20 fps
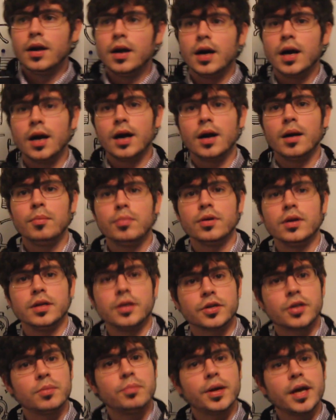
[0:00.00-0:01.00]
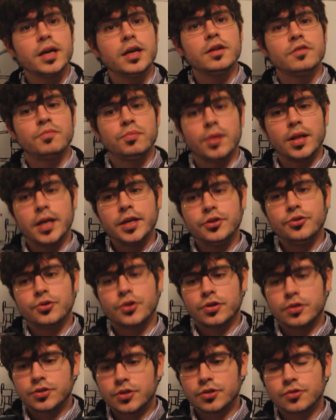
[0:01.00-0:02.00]
But in competitive play, you
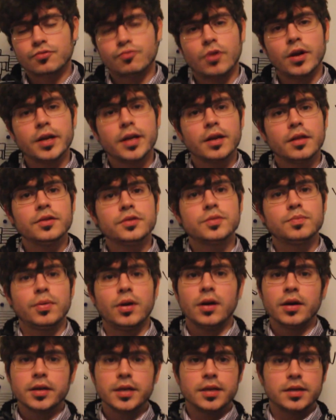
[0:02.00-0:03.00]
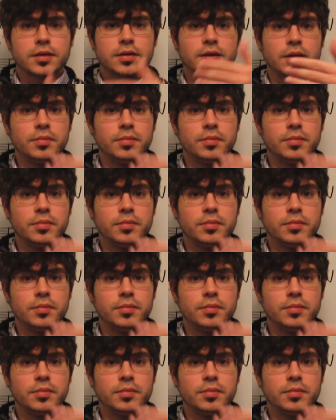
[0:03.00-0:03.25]
could just run out of the spawn and